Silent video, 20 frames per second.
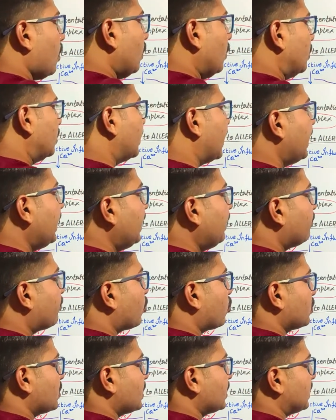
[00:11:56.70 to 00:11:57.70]
then
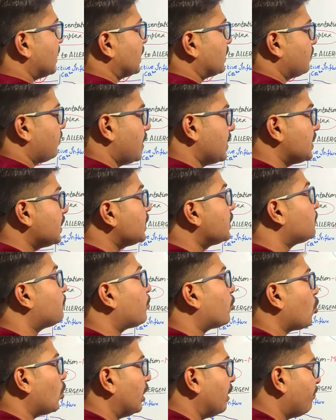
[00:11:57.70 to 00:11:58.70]
process takes place is
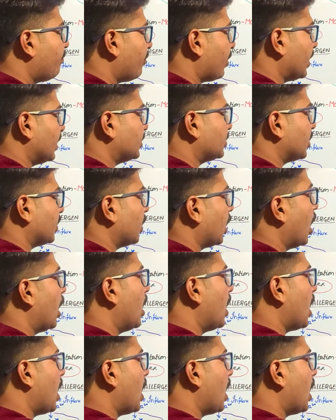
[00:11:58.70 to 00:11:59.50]
proliferation.